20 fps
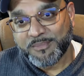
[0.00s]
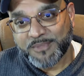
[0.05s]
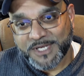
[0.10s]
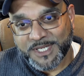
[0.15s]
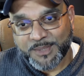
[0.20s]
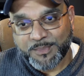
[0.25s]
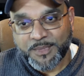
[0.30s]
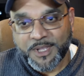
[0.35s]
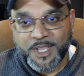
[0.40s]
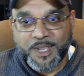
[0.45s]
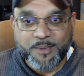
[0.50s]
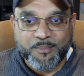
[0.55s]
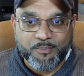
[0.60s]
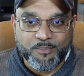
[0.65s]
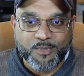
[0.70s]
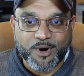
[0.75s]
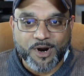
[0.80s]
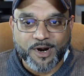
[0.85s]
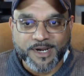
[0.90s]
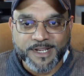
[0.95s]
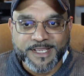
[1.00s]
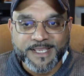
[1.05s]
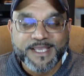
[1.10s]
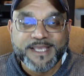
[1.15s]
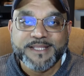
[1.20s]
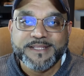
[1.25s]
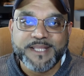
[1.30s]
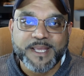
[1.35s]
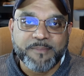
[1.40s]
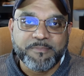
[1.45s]
minute mark
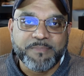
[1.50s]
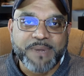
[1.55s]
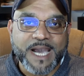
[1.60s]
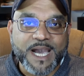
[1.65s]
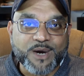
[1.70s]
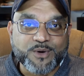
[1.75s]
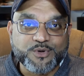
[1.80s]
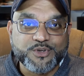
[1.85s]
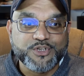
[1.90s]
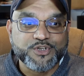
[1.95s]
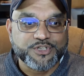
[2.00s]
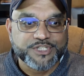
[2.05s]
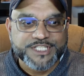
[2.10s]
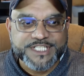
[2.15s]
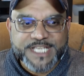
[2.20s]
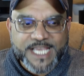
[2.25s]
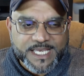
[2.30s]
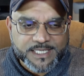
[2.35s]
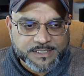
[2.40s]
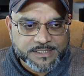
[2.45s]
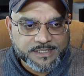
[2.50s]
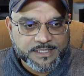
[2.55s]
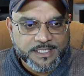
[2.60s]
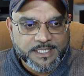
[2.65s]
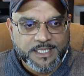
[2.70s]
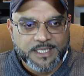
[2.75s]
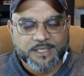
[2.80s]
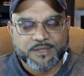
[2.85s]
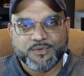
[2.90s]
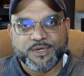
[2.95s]
that pound your chest.
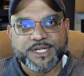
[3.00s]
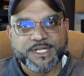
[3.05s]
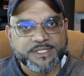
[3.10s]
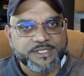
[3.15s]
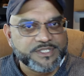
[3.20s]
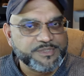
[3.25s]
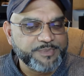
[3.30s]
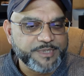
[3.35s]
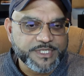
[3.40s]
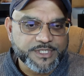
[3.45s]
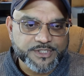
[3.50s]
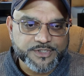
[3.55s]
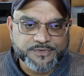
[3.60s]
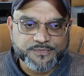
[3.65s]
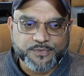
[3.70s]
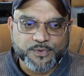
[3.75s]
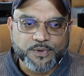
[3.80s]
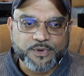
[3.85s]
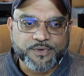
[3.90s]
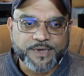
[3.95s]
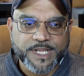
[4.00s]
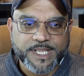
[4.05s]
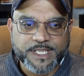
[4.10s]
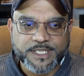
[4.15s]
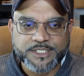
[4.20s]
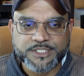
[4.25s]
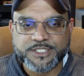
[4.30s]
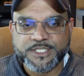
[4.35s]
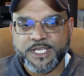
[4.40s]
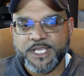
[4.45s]
Running the speakers full
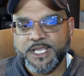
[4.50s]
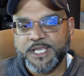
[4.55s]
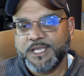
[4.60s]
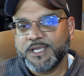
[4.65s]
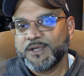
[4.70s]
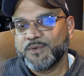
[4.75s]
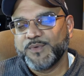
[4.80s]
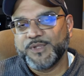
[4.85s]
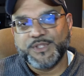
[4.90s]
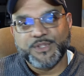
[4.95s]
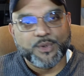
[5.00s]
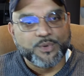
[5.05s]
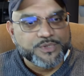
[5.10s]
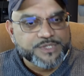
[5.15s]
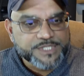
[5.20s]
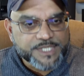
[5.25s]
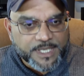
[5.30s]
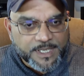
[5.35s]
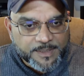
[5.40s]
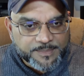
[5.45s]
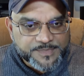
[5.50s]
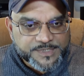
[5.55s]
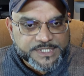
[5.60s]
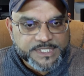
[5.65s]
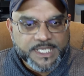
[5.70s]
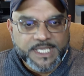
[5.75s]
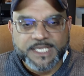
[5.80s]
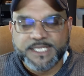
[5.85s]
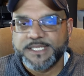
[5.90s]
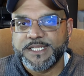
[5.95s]
range with no subs
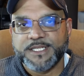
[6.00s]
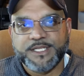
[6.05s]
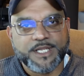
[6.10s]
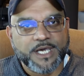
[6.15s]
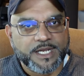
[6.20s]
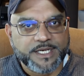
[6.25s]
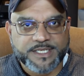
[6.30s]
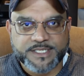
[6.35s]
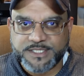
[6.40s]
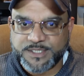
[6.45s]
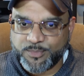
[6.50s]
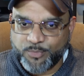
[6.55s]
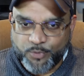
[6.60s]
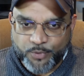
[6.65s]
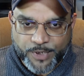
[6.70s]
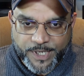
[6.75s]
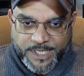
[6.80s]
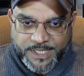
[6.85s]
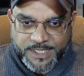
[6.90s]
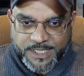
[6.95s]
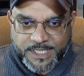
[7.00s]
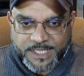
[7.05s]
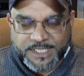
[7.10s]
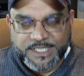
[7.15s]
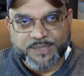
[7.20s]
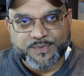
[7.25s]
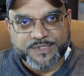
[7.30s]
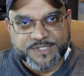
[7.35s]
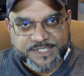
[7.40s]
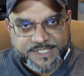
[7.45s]
did not disappoint.
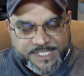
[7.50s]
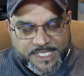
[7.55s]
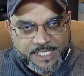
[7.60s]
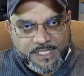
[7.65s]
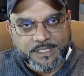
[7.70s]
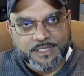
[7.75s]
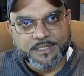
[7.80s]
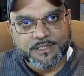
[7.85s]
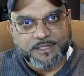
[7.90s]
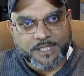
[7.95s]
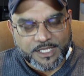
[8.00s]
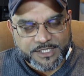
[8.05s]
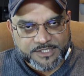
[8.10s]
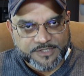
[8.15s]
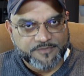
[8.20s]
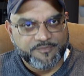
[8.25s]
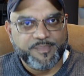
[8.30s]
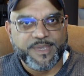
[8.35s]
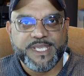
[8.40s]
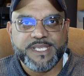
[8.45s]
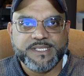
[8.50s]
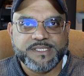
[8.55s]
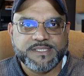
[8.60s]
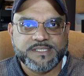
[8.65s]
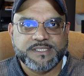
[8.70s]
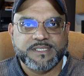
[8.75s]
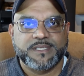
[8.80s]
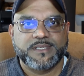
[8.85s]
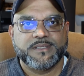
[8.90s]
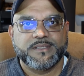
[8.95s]
There was still lots of
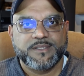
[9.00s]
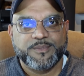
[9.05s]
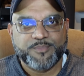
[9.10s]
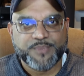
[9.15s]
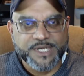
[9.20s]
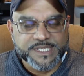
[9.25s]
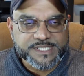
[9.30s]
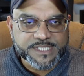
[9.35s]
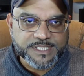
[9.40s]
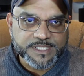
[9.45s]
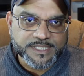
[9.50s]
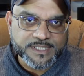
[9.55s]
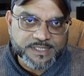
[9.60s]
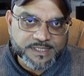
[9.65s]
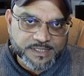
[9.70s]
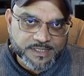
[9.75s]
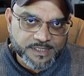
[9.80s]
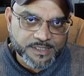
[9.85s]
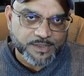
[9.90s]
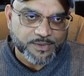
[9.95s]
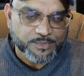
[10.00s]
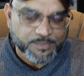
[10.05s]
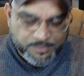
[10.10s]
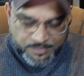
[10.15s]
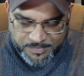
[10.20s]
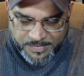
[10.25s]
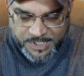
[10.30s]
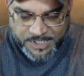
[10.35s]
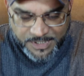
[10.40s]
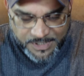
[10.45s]
bass present in, you know,
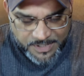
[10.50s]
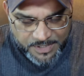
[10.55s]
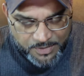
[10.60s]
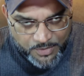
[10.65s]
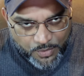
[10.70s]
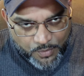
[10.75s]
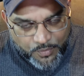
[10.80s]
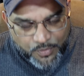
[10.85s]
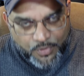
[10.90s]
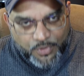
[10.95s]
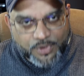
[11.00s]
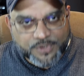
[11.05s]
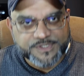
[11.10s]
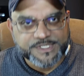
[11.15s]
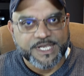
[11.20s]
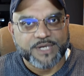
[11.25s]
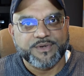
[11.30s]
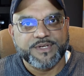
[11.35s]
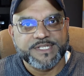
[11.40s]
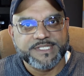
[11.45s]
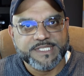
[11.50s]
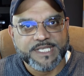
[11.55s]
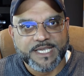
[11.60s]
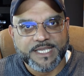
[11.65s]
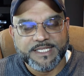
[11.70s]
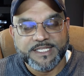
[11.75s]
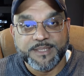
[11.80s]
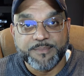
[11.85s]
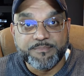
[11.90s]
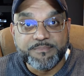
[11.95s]
in the overall sound
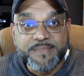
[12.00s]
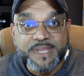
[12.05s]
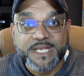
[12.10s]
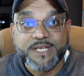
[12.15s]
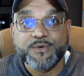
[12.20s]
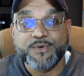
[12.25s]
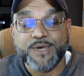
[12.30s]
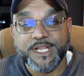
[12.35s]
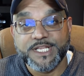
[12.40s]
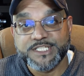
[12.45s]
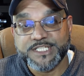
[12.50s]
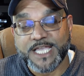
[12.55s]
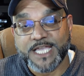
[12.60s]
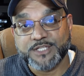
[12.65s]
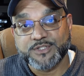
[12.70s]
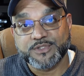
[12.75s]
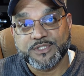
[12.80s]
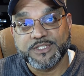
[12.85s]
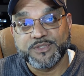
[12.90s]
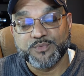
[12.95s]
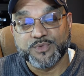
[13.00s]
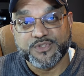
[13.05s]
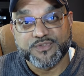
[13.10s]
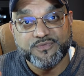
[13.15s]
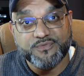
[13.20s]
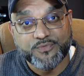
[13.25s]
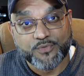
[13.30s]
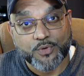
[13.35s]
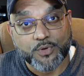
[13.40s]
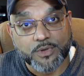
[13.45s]
design. The mid-range actually was
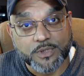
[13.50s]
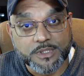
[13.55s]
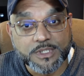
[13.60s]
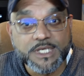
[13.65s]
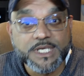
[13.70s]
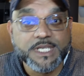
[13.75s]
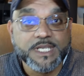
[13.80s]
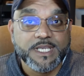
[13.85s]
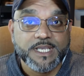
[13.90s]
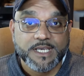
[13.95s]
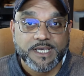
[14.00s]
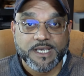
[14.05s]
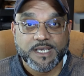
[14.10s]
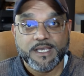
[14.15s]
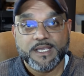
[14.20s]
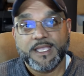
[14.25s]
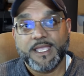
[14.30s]
full uh,